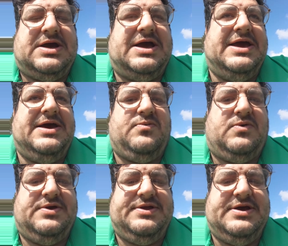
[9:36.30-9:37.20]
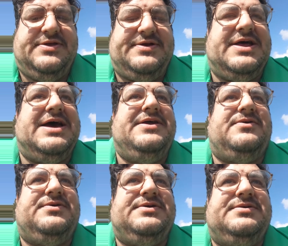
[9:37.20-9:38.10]
I had one the other night
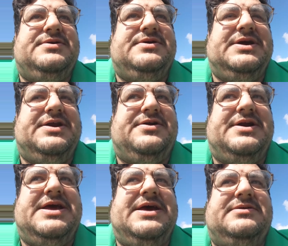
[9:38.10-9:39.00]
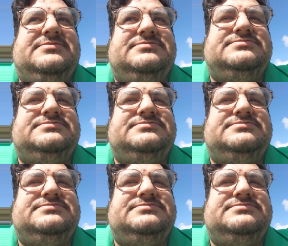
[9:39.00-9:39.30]
on the internet